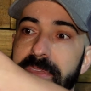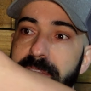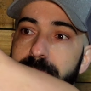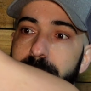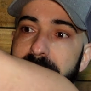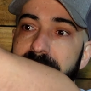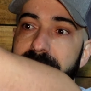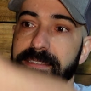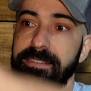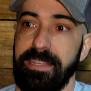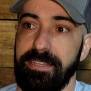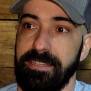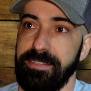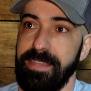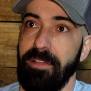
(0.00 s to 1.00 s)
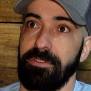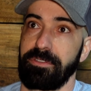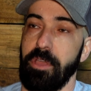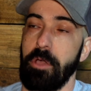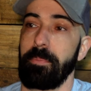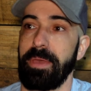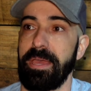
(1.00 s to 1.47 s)
pins that just
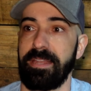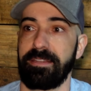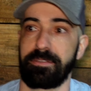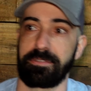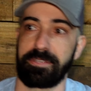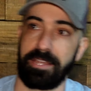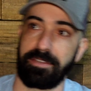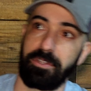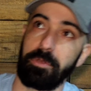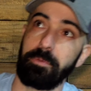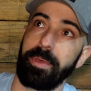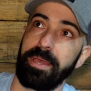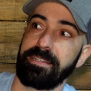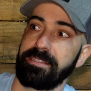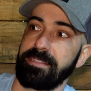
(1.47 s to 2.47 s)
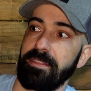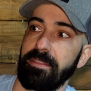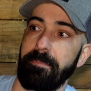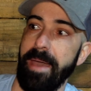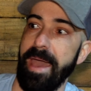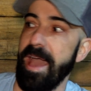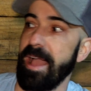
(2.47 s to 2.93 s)
telescope in. So it's got 2 pins on the
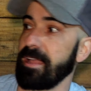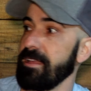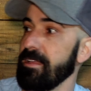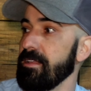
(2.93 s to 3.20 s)
back,